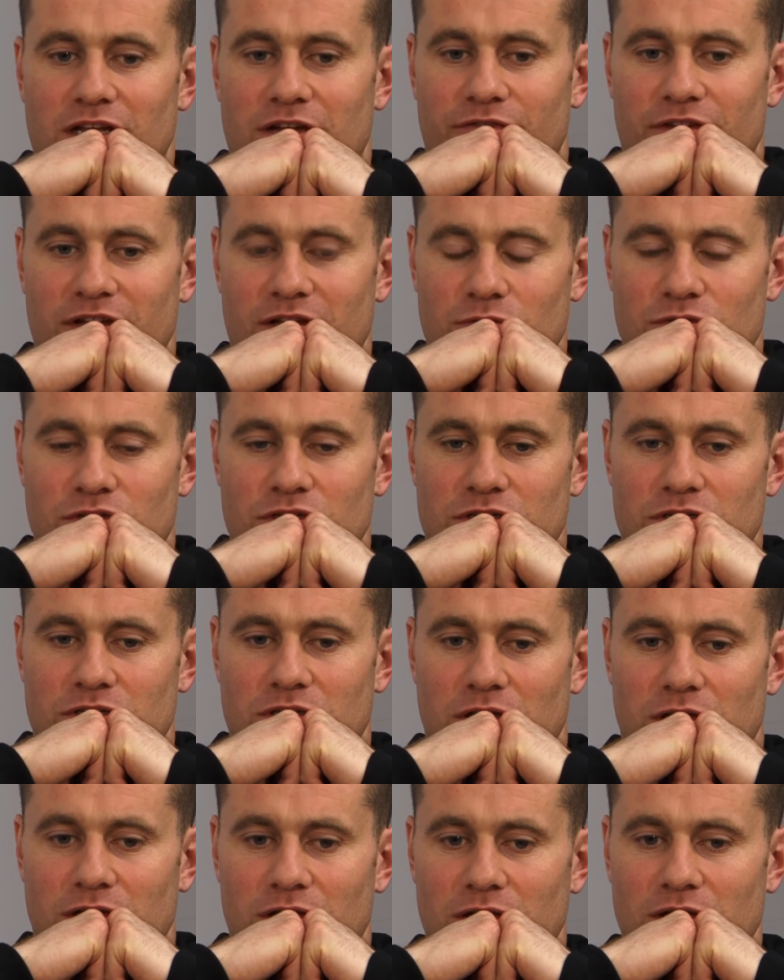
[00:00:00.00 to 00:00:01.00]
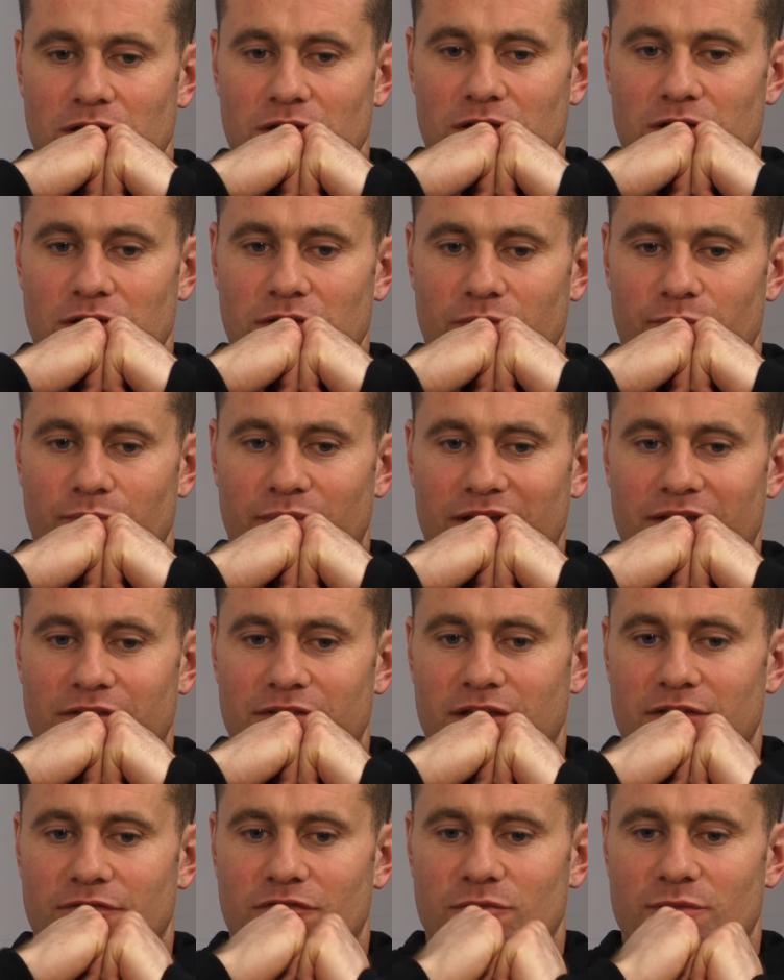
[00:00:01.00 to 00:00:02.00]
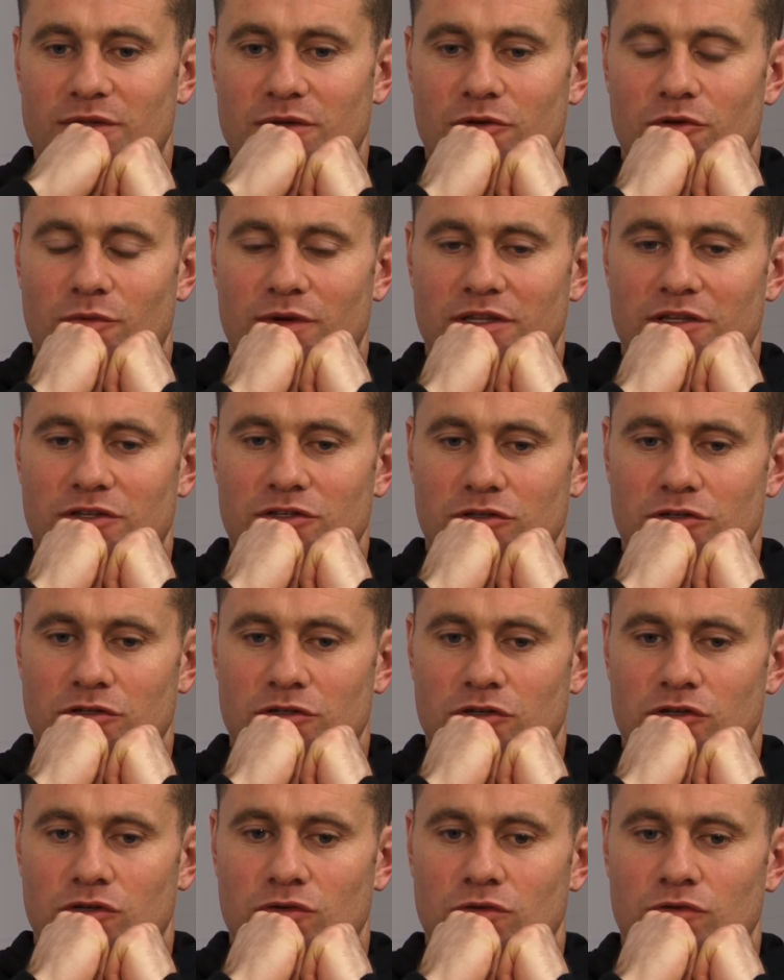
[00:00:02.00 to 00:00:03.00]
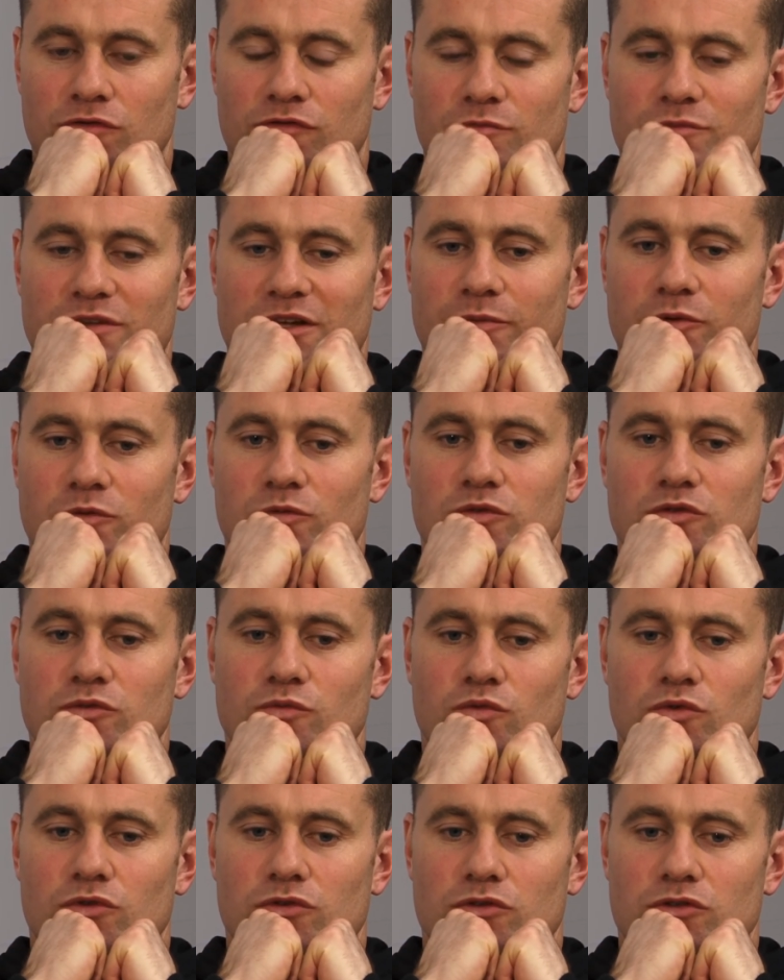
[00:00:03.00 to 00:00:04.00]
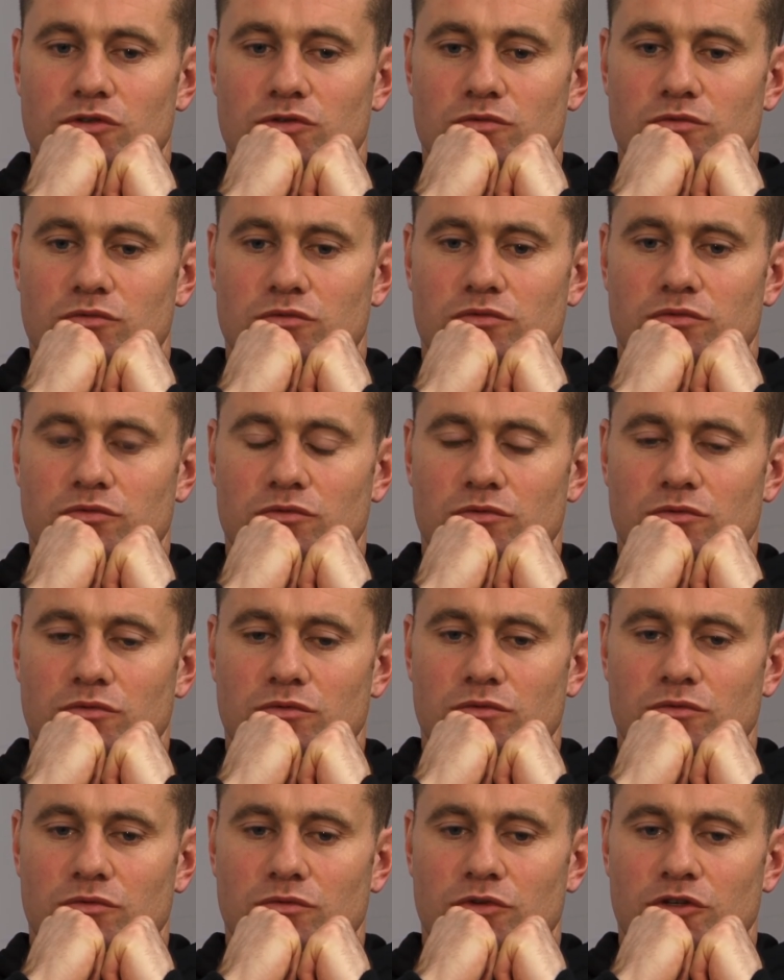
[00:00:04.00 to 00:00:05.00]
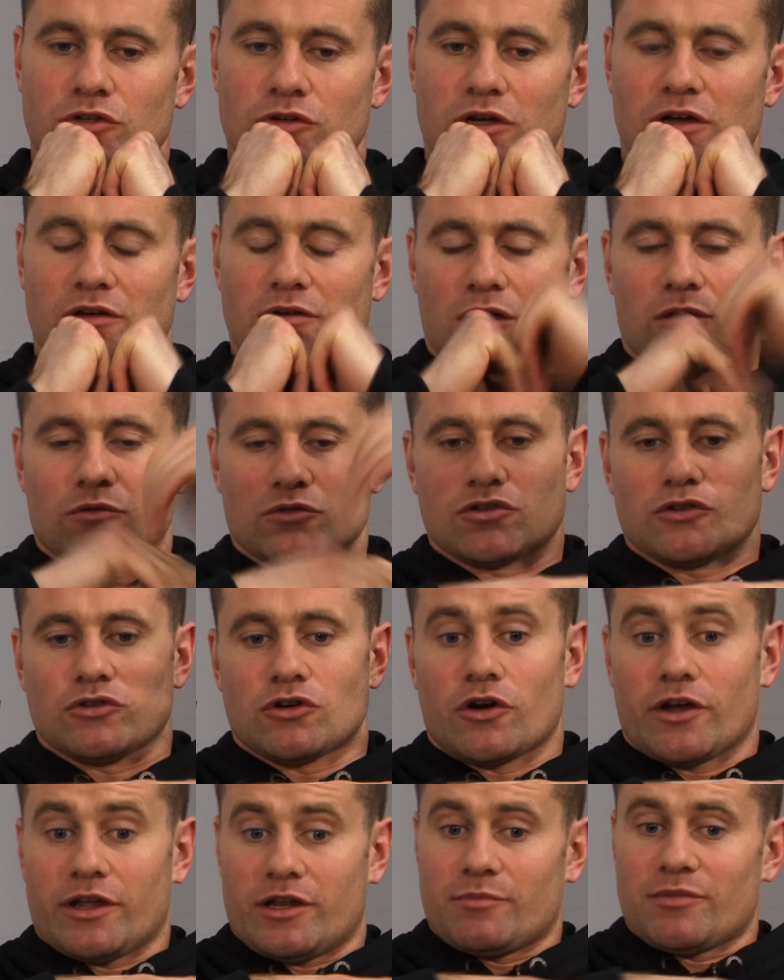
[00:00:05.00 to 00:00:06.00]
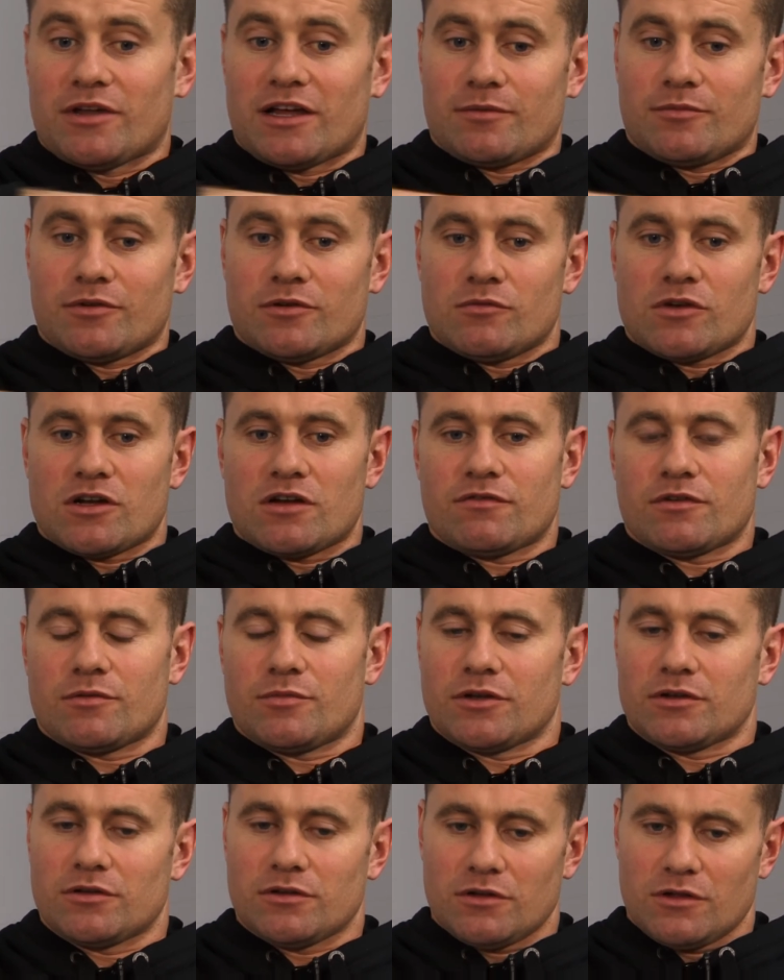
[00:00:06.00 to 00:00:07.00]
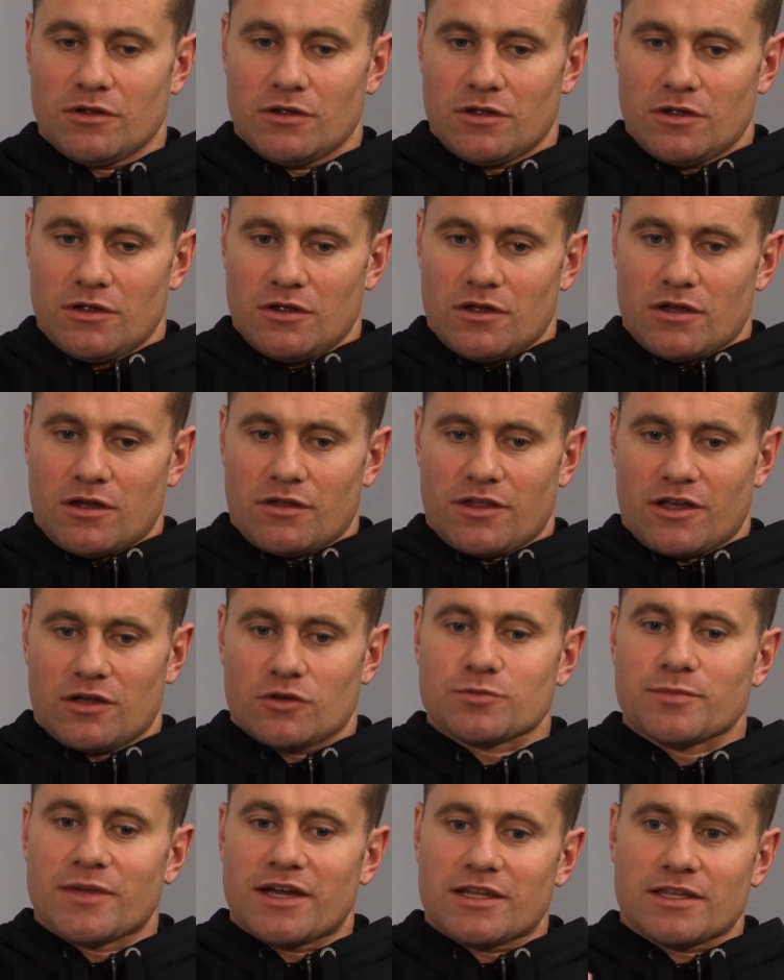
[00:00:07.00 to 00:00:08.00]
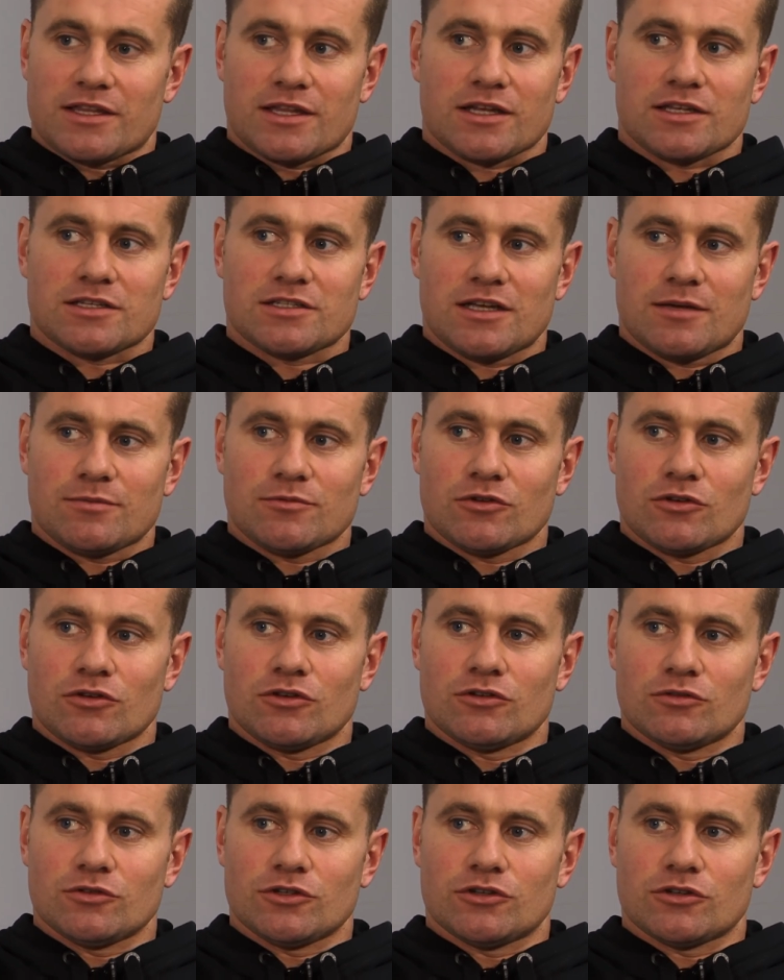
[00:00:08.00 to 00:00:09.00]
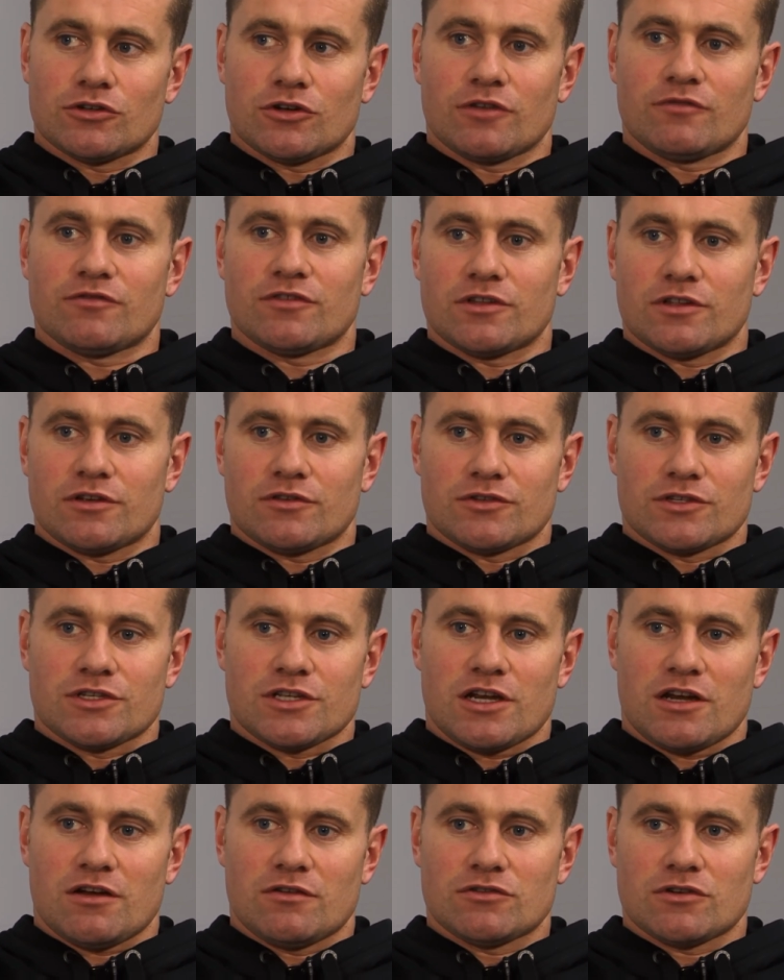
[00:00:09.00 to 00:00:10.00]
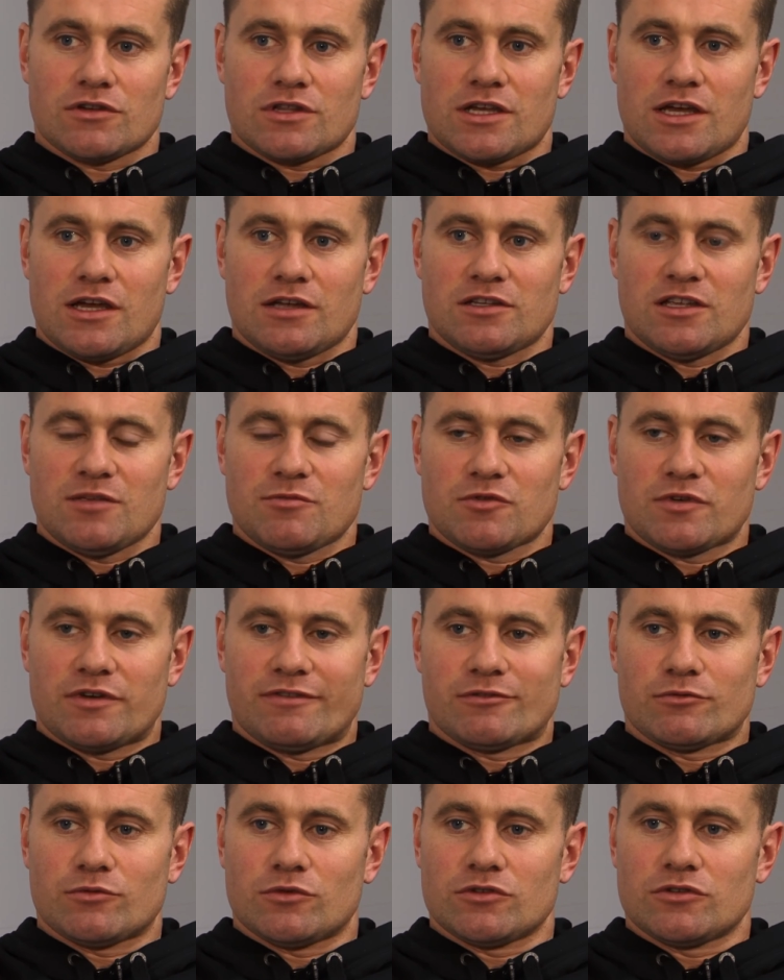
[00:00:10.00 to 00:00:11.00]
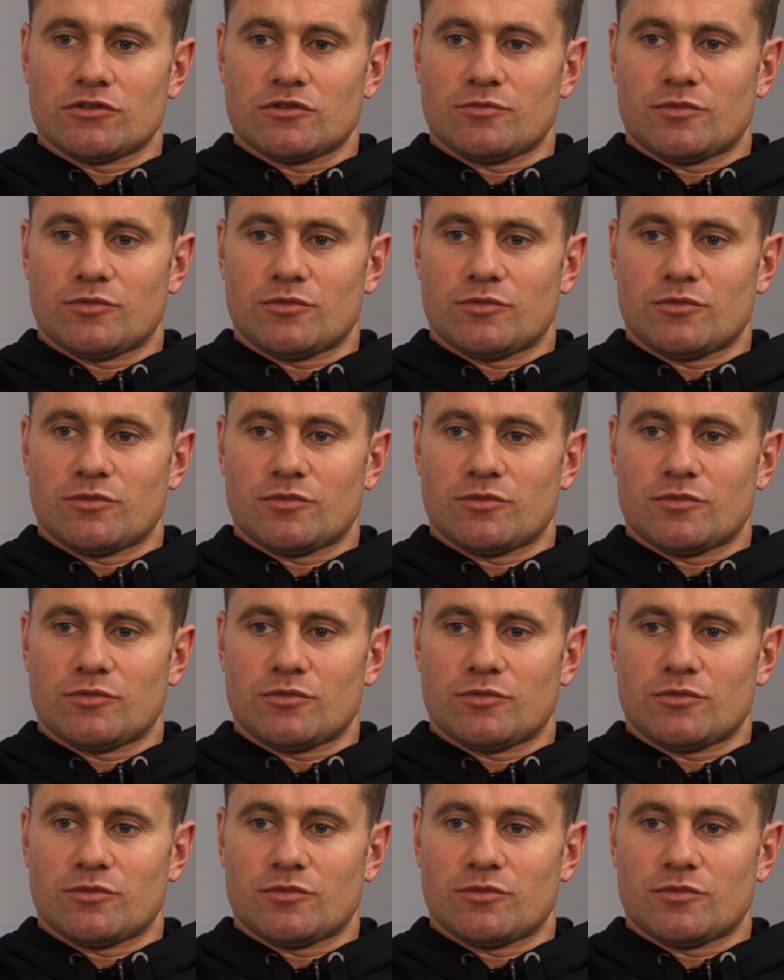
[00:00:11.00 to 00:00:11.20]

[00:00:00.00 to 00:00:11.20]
I think it was just the big thing for me when I went to Sunderland on loan from Blackburn was was you know I, was doing all right at Blackburn, whatever, but. Mm. I think it was making the next step now. You know, you're doing right for the reserves or the 18, mm. whatever it was.